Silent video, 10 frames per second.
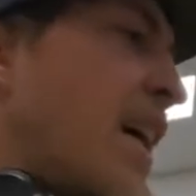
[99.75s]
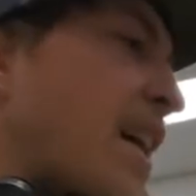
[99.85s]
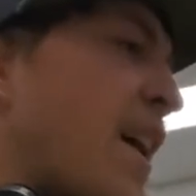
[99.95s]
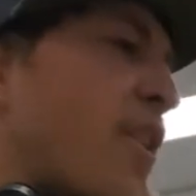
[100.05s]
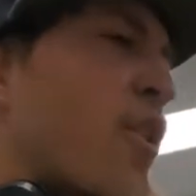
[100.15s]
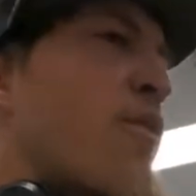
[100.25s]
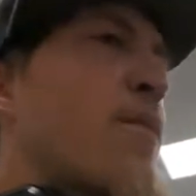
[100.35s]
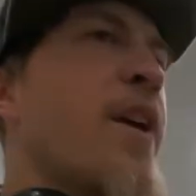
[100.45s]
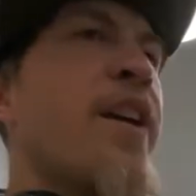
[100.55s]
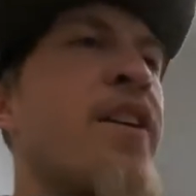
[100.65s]
Kind of go
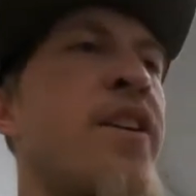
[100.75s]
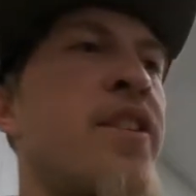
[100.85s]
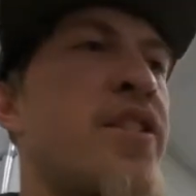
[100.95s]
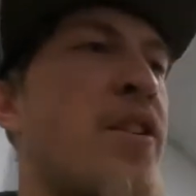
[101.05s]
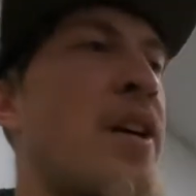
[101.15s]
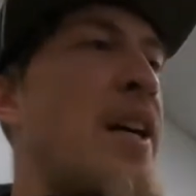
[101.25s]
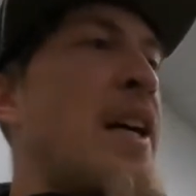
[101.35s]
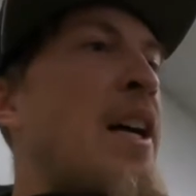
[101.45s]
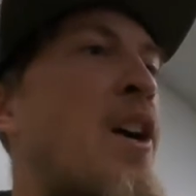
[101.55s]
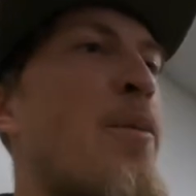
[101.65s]
from there. So
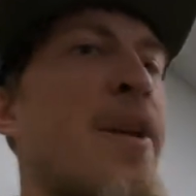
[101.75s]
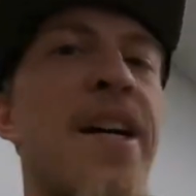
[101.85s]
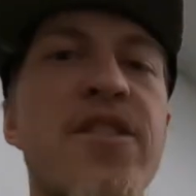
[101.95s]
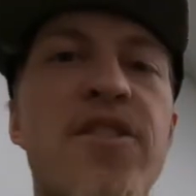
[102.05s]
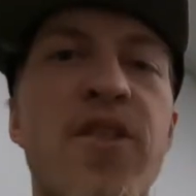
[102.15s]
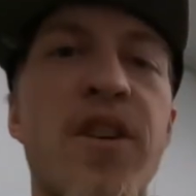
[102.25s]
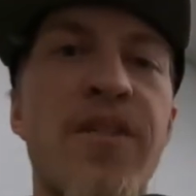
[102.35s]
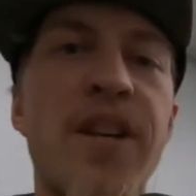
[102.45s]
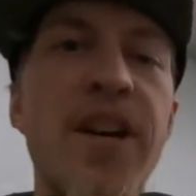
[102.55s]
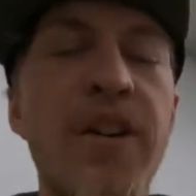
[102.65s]
hope you guys enjoy the
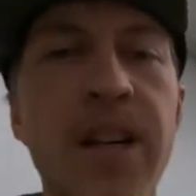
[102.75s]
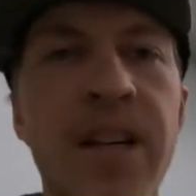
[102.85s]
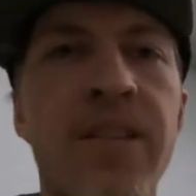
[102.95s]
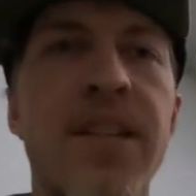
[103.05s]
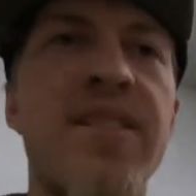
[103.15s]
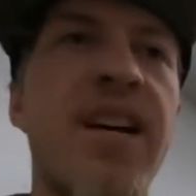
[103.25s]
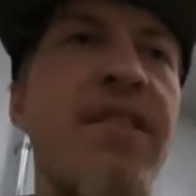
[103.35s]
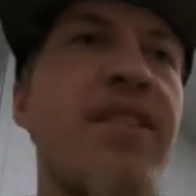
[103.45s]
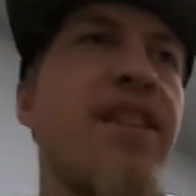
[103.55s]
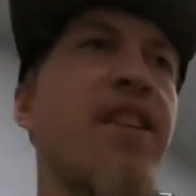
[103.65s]
video. Let's
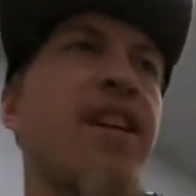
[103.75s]
dive into the